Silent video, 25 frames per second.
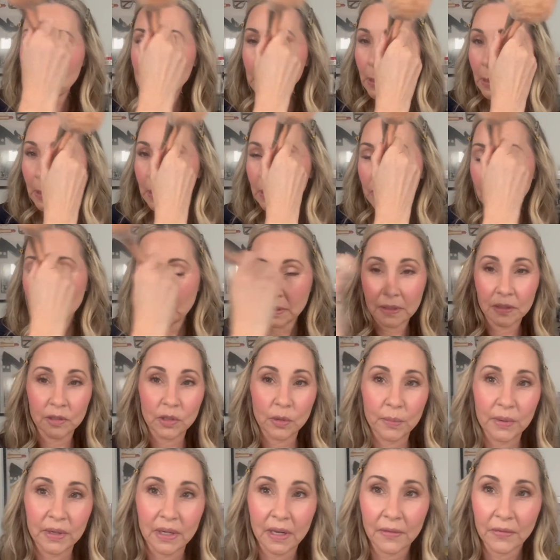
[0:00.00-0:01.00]
You could do a little
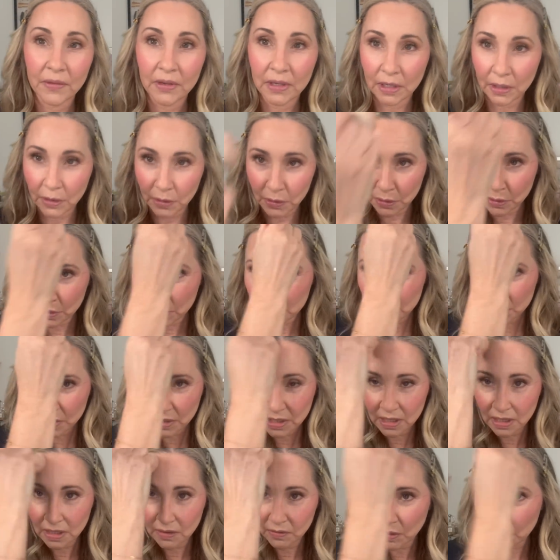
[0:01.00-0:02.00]
bit on the nose. You
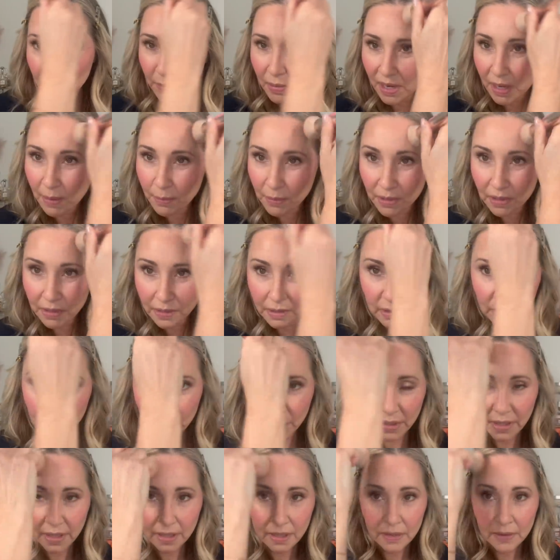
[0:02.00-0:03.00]
can even pop a little
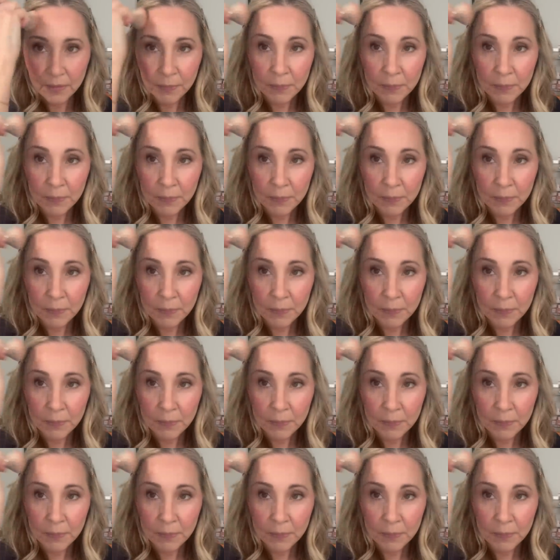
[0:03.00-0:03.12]
bit